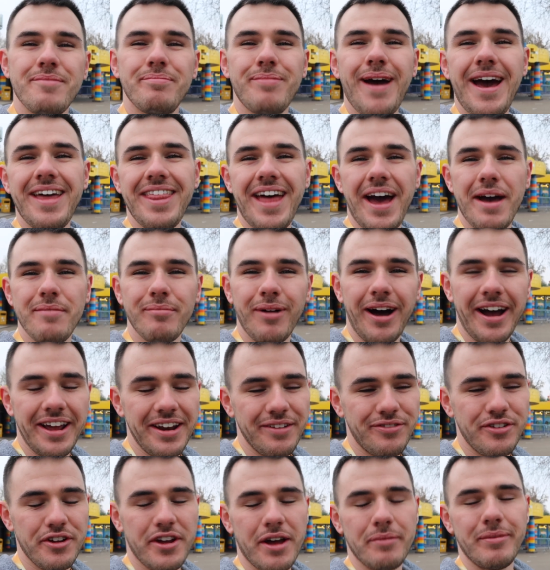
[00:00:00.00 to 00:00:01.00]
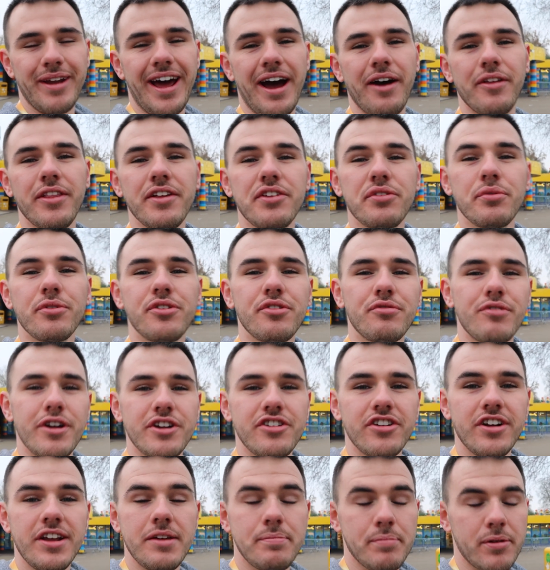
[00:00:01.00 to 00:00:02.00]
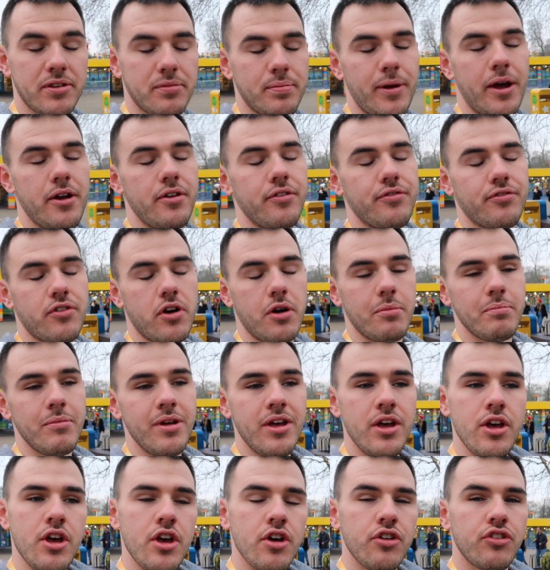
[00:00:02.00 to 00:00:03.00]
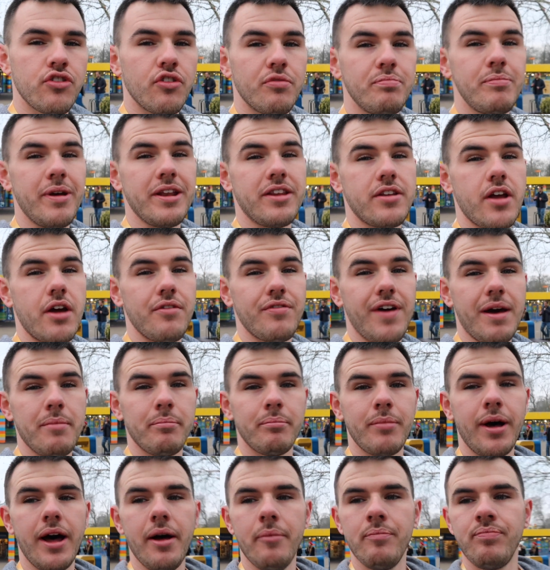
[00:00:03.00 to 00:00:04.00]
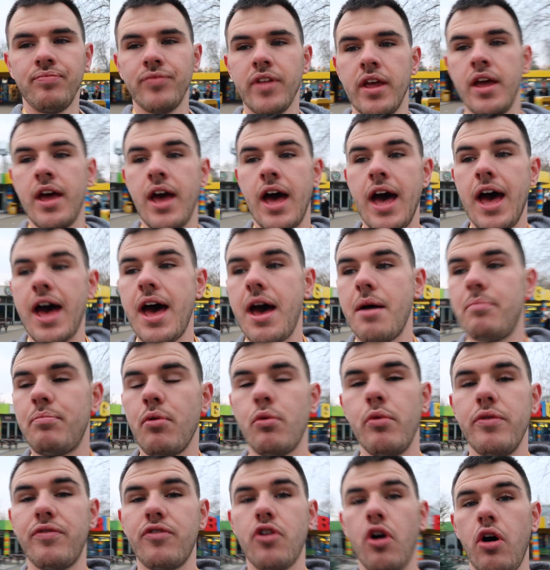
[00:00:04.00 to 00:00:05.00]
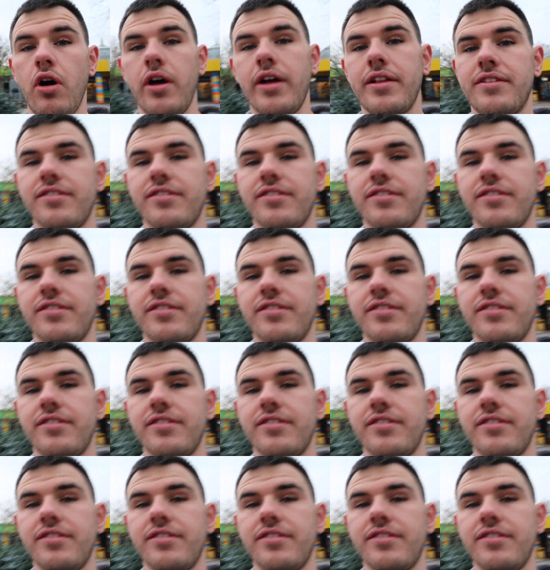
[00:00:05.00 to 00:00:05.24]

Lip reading: bear that in mind if you're coming out. This was originally postponed from sort of mid-November, but we've got